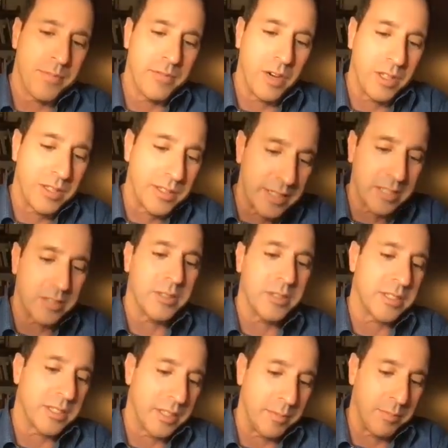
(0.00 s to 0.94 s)

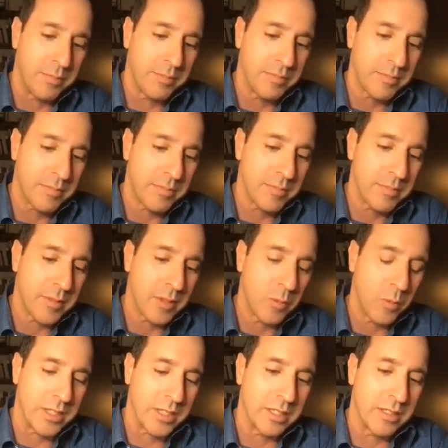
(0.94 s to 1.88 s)
volunteerism
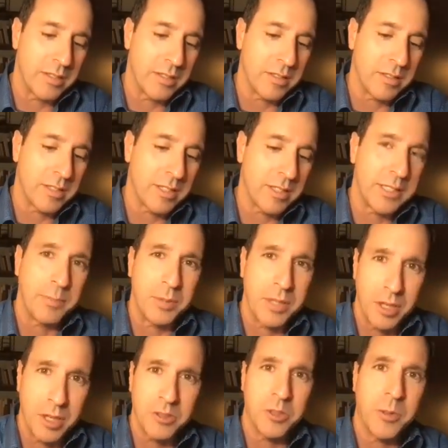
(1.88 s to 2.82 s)
wasn't
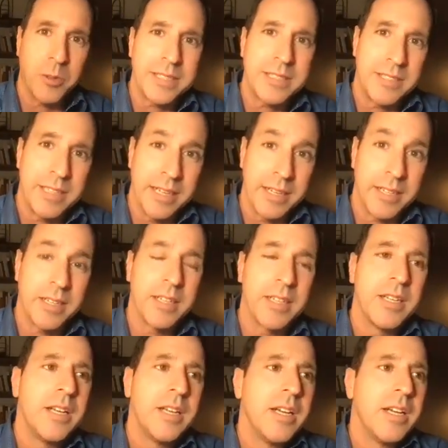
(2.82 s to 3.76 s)
simply
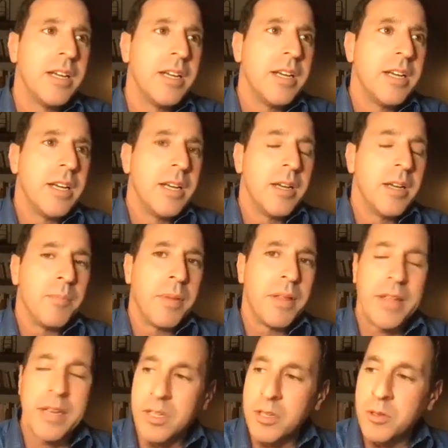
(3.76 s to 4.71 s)
altruistic,
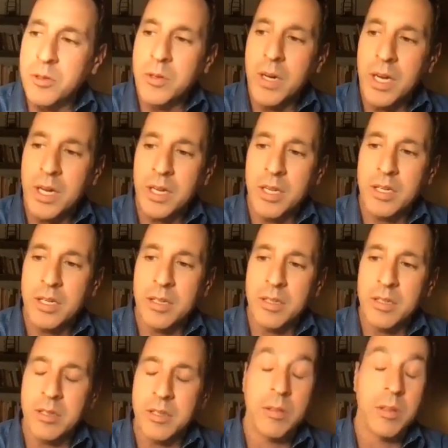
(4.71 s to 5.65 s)
but that you
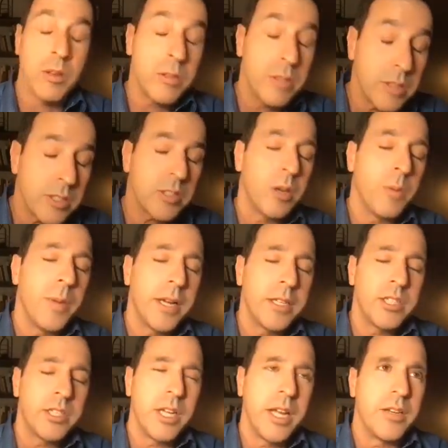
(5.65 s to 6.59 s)
learn so
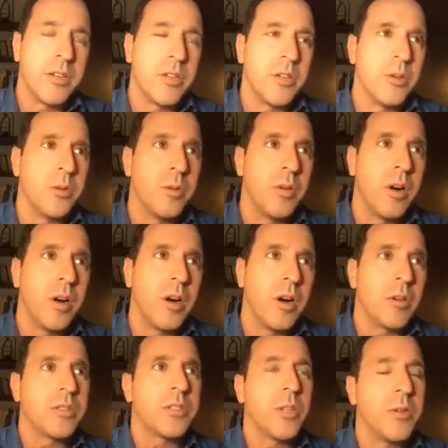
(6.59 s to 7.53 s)
much, and you
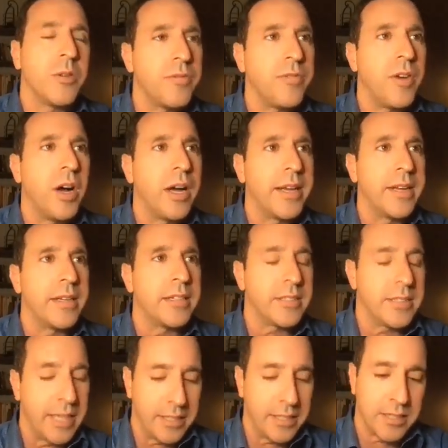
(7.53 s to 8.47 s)
also find
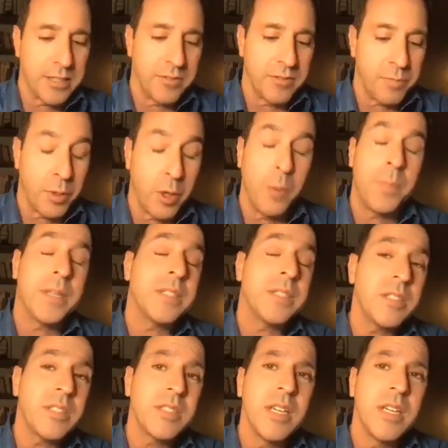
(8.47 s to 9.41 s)
a sense of
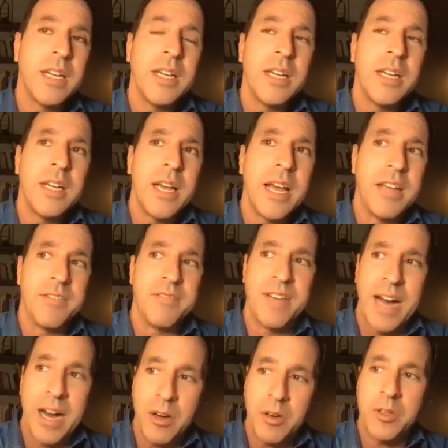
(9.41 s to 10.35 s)
purpose and
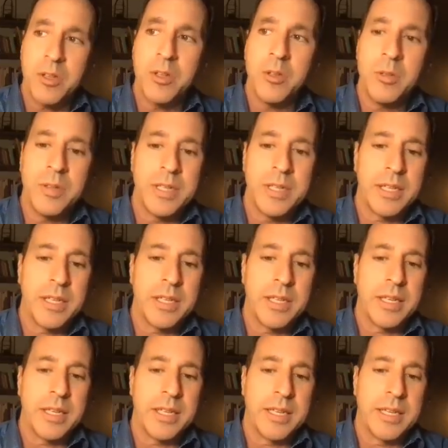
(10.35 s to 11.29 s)
value
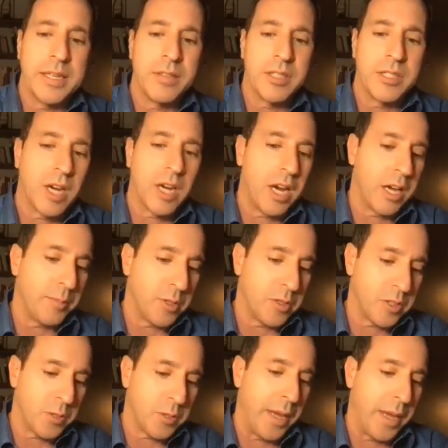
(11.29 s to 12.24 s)
in the time
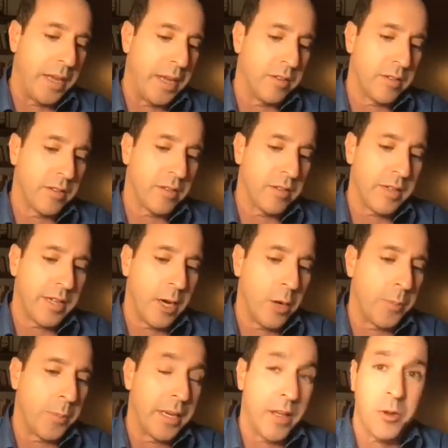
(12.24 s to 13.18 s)
you spend
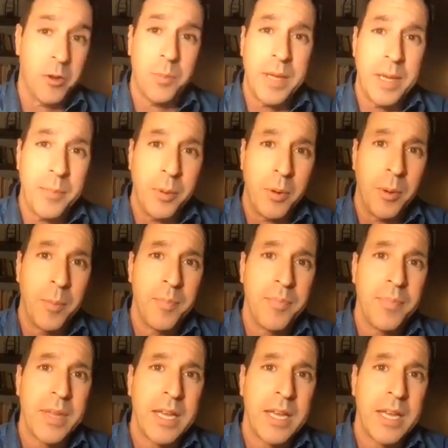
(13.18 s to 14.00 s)
helping other people.